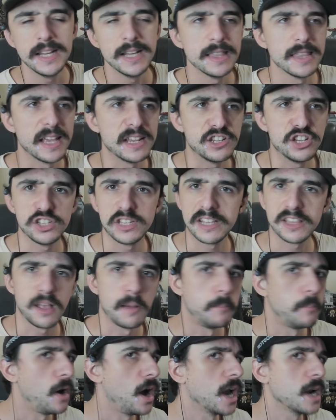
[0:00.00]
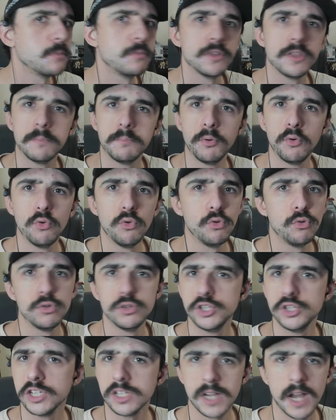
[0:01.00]
like just at the bottom of the pool
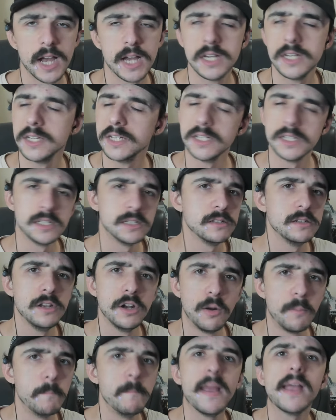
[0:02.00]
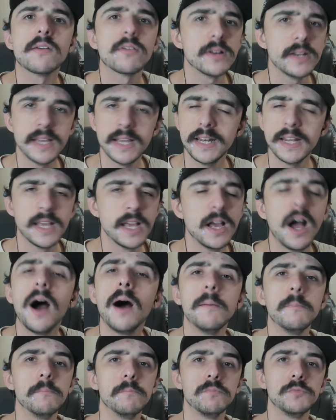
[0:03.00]
just kind of you know marinating
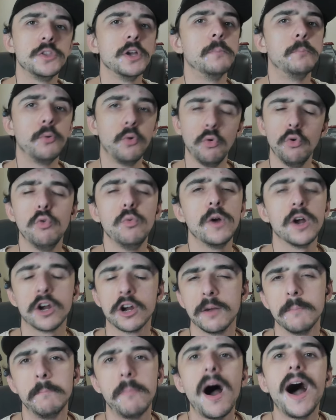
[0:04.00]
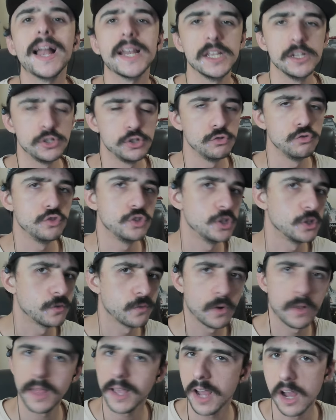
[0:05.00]
up the pool with her body juices
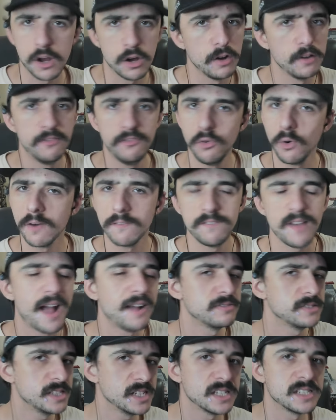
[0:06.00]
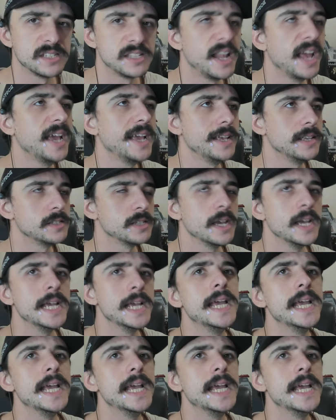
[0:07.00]
for like a good four or five six days